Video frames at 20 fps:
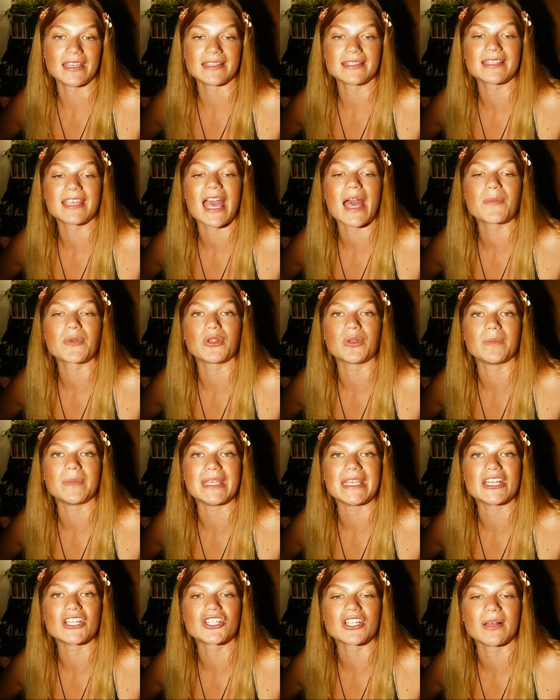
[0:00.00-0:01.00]
its capital
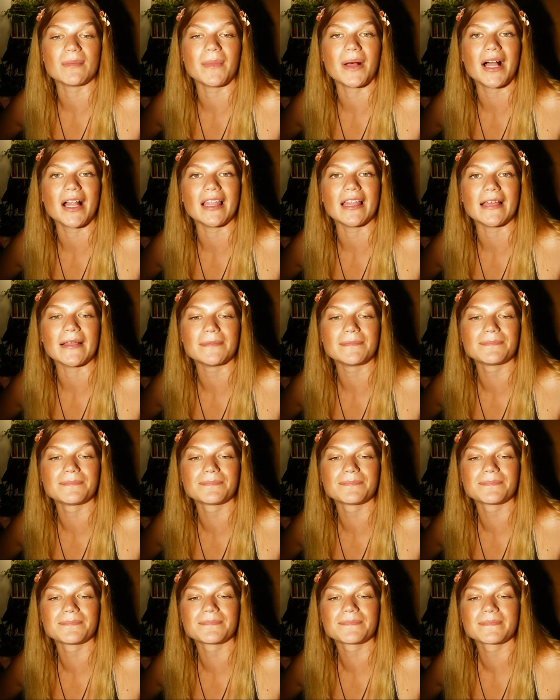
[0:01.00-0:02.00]
being Shambhala.
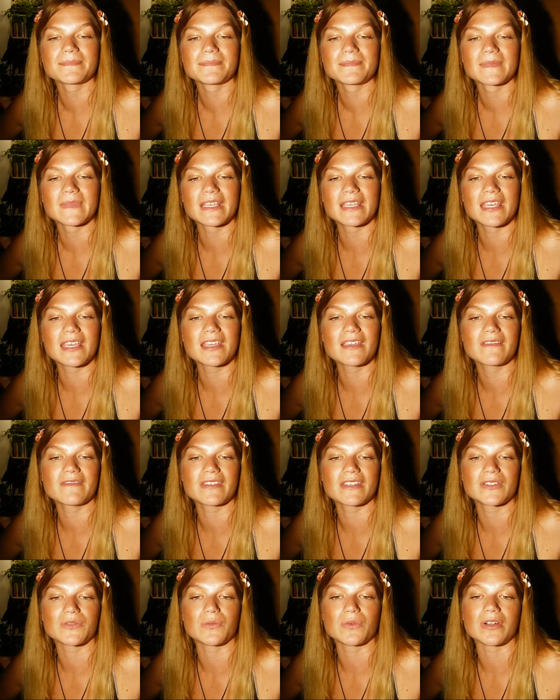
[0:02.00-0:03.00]
The king
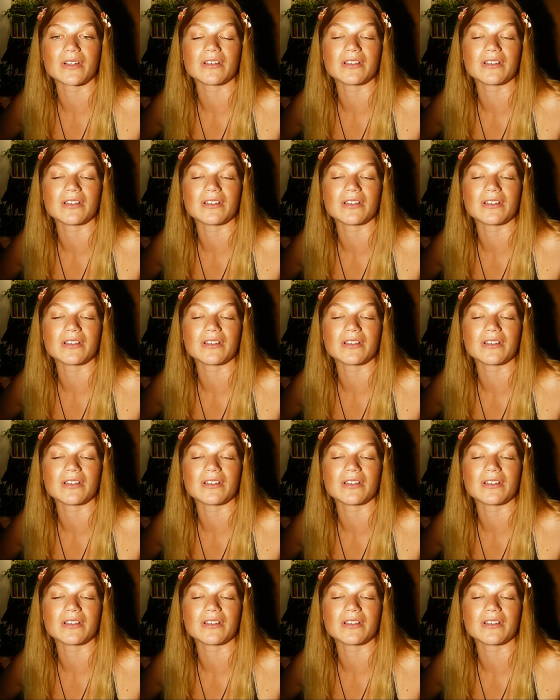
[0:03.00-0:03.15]
of this